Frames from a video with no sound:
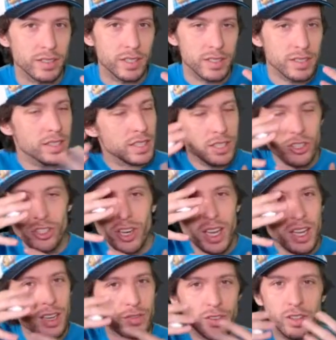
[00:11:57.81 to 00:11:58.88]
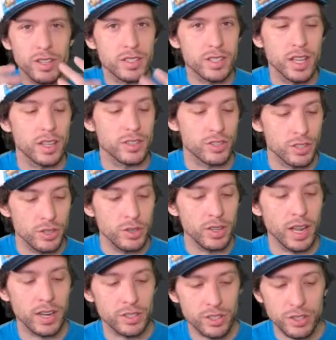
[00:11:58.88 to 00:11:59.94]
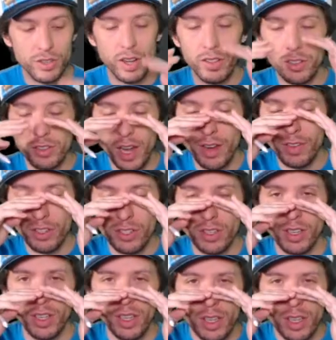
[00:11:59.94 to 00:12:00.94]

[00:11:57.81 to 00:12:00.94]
Doesn't need a shade for the sun. So you can actually draw the driver's